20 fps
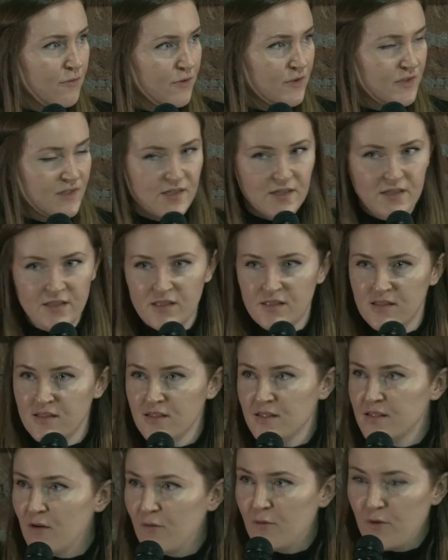references
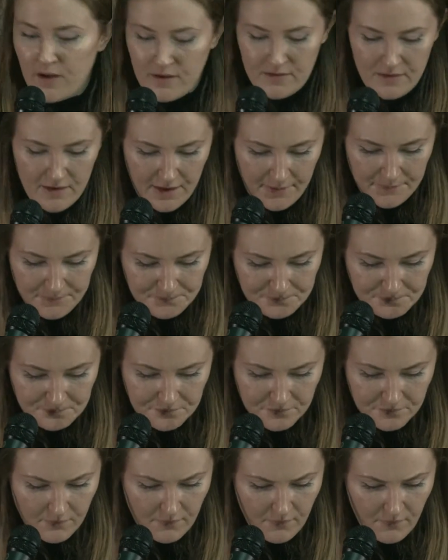and stuff like that.
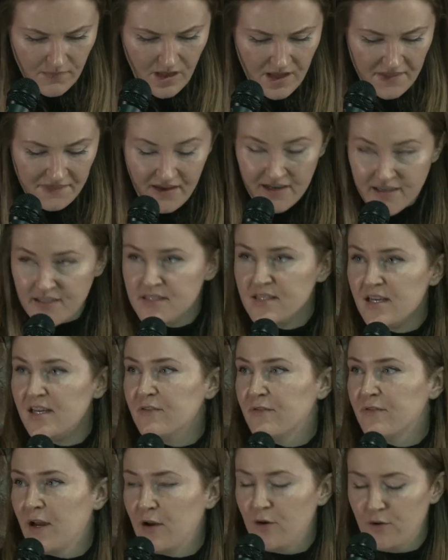And that is
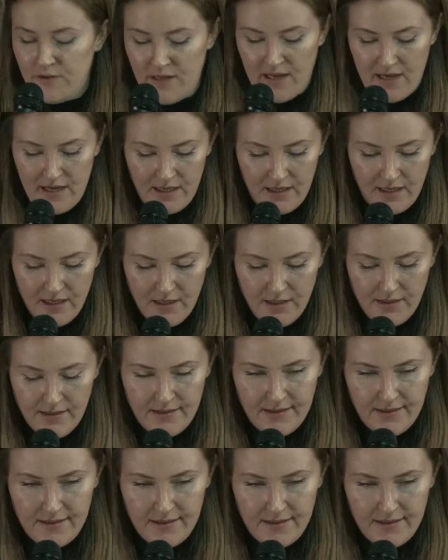kind of how they